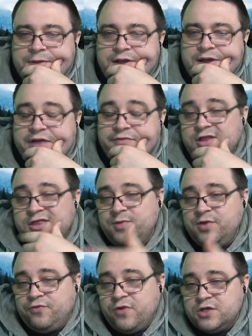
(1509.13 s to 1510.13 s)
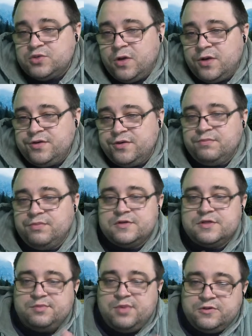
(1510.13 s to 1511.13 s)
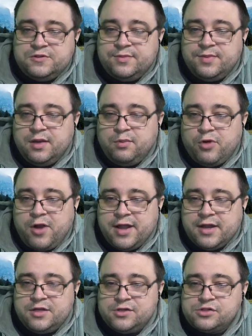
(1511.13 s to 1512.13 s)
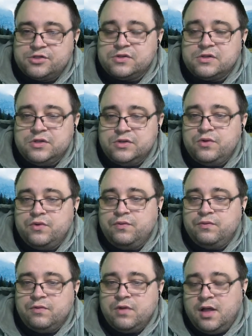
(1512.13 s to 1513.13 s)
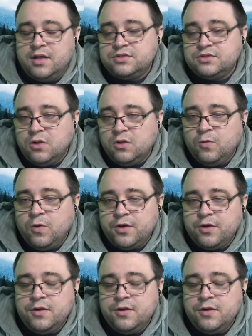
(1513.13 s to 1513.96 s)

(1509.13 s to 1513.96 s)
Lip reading: I've got them in fresh water. They're supposed to be in brackish to salt water.